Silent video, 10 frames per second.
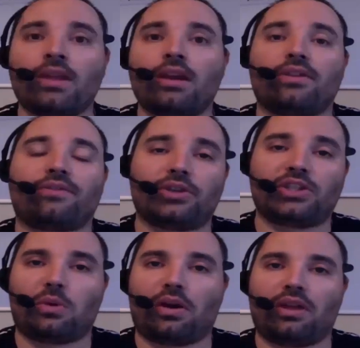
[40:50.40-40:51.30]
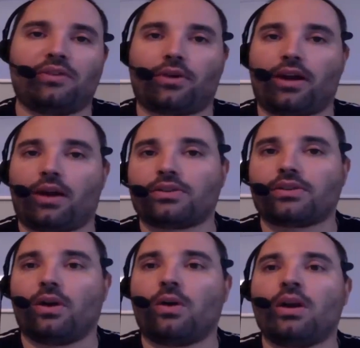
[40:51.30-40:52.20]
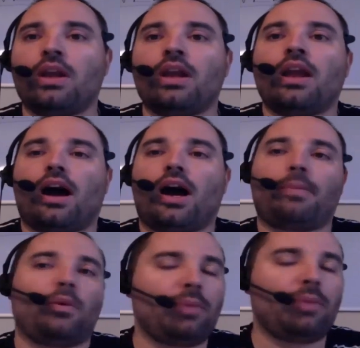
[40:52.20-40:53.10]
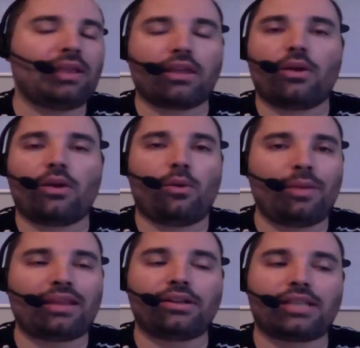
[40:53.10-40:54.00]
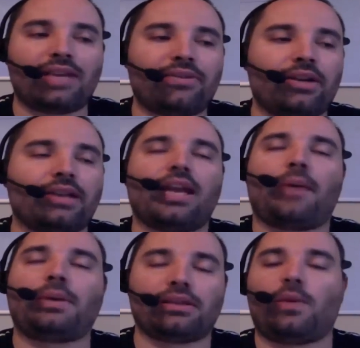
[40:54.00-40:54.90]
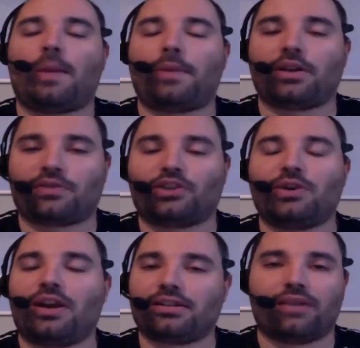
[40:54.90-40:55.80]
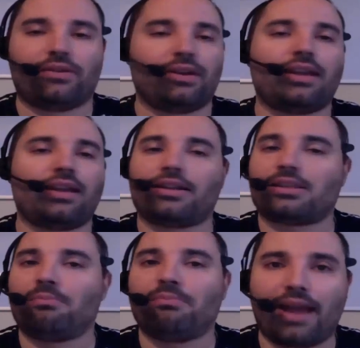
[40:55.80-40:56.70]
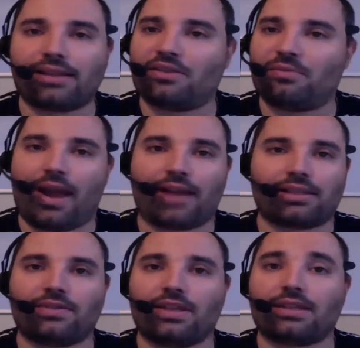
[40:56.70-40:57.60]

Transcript: 24 hours. So, um, but it will be it will be 37. Again, we sell this on webinars for 297. Again, it's a massive, massive discount.